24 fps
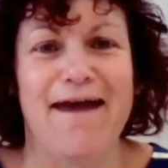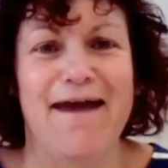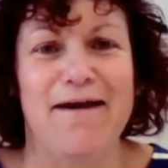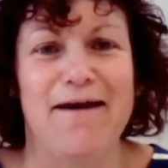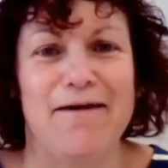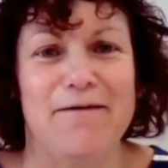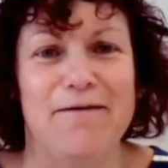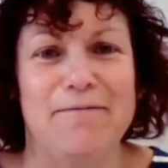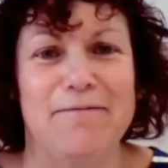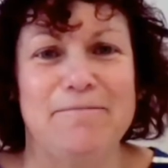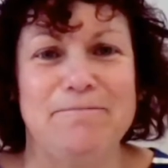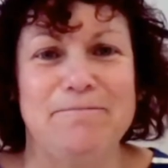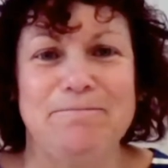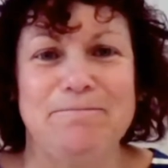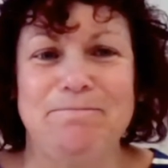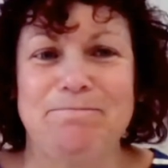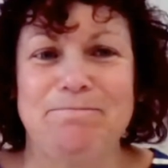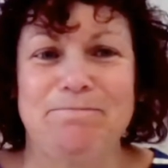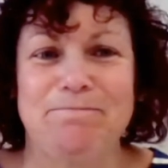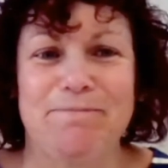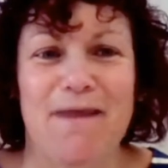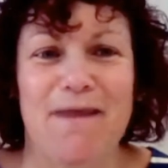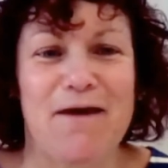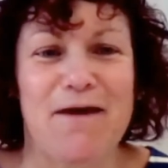Yeah.
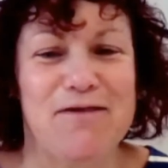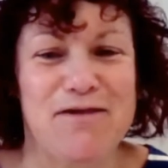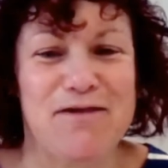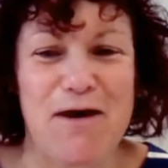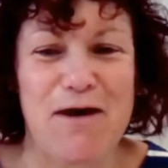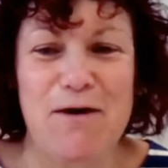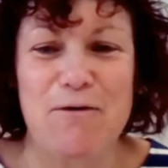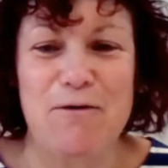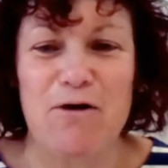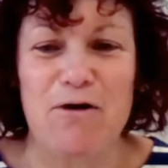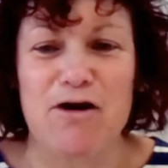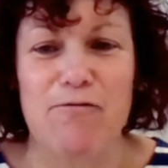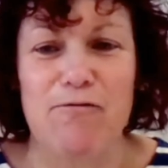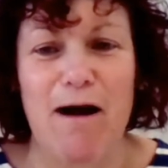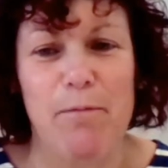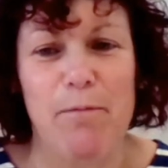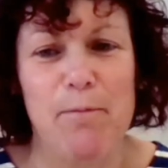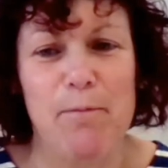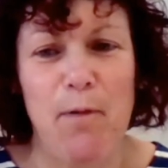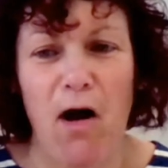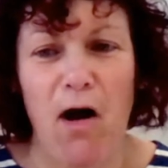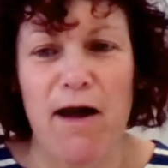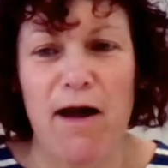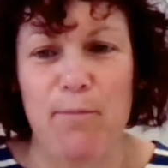So
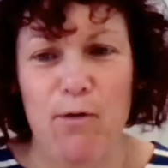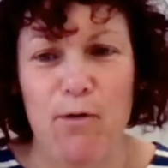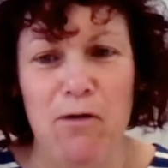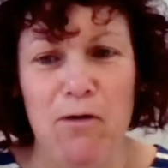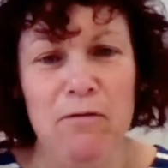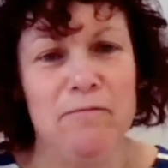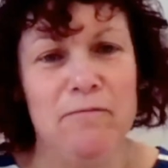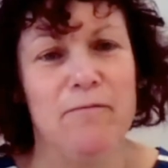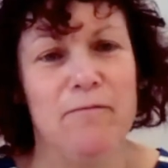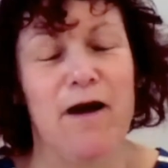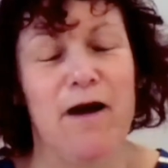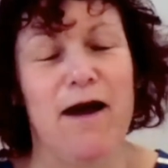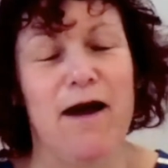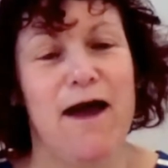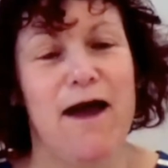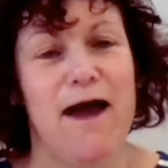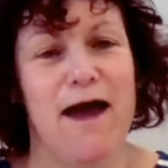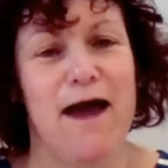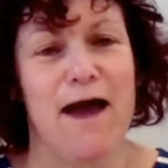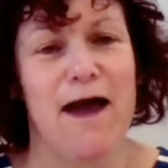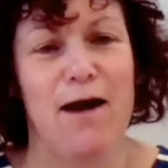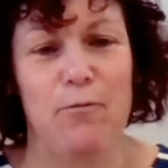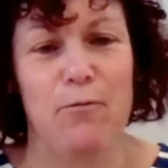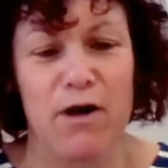grab a Bible.
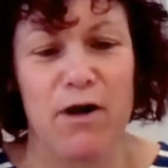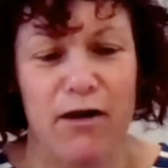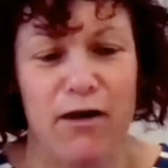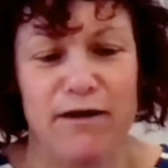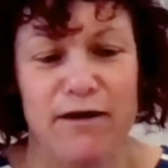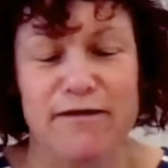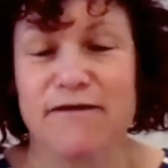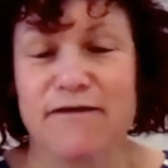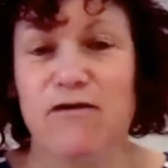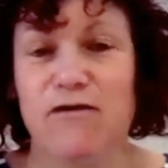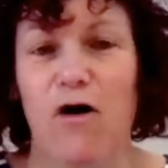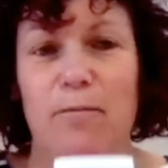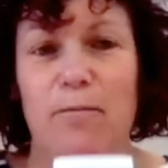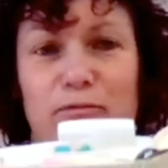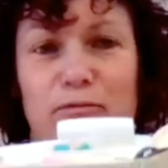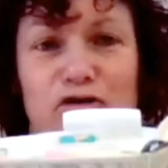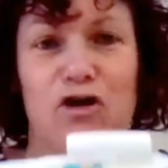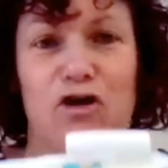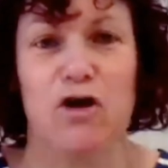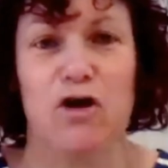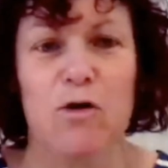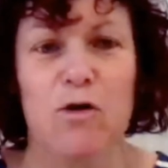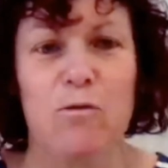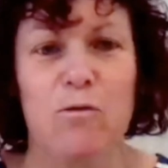We're going to Psalm
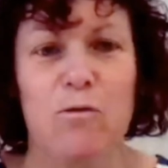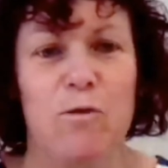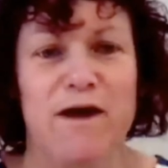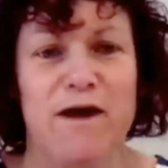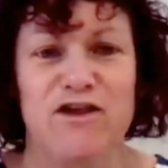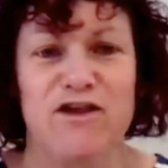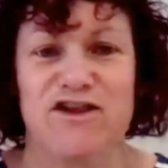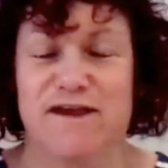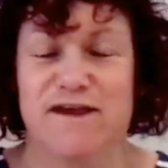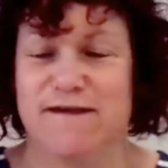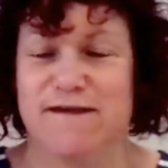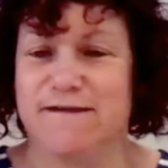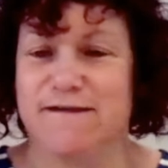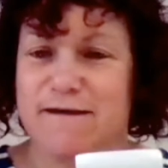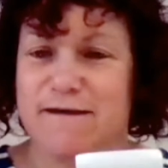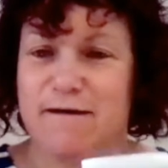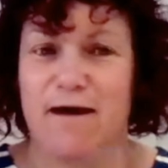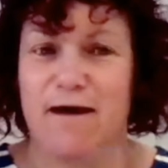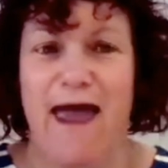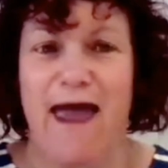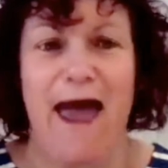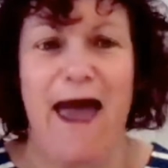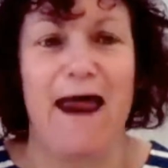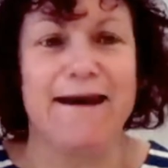2, which is
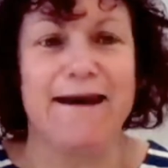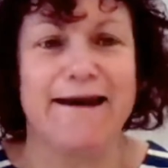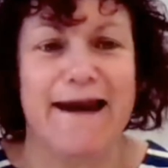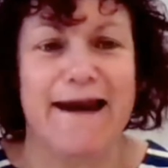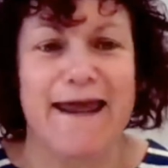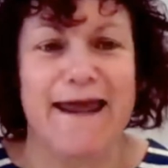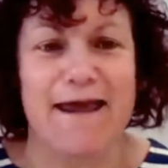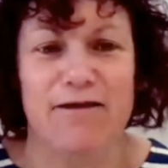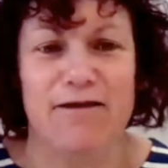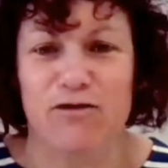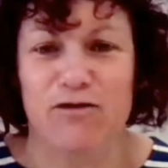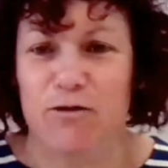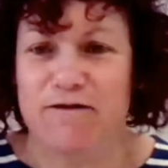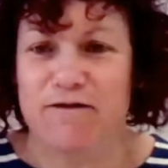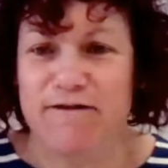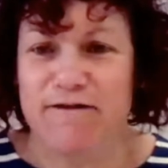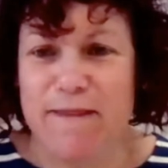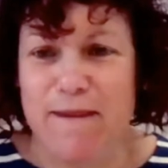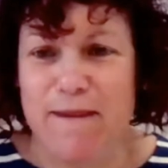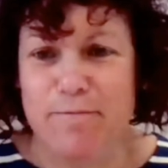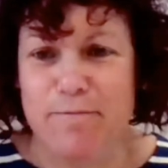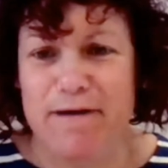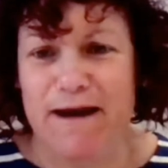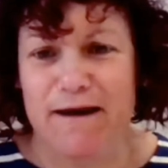handily sort of
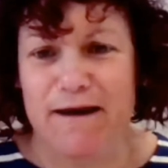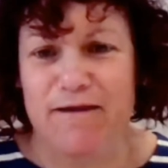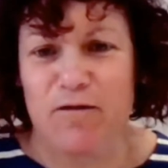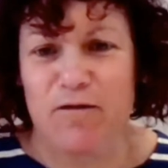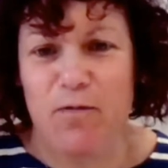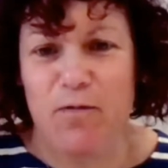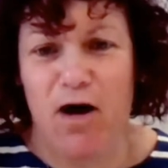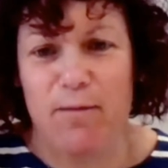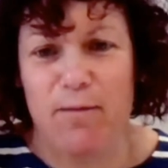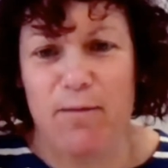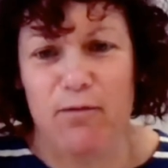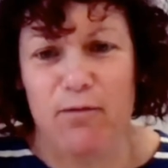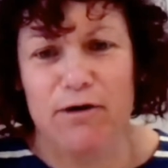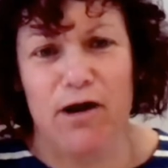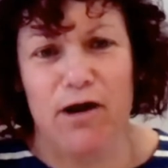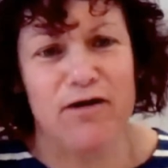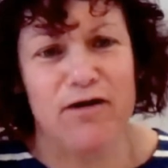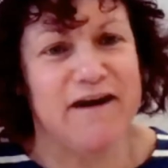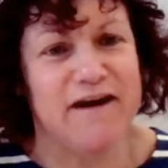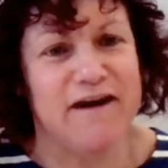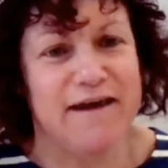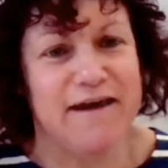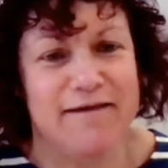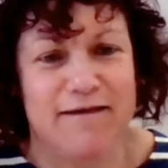in the middle of the Bible,
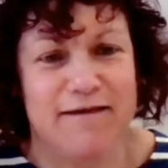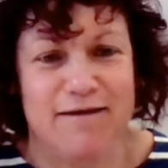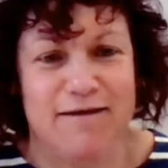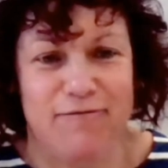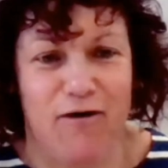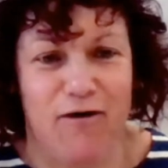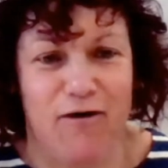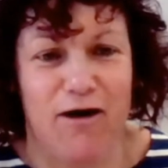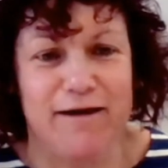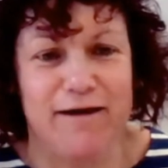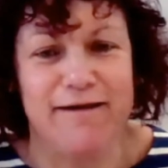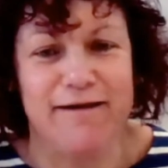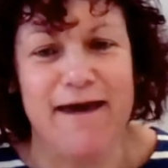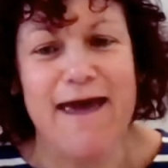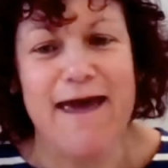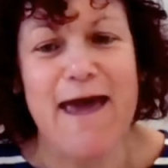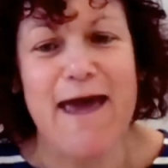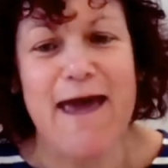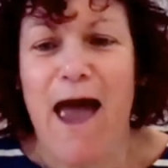nice and easy to find.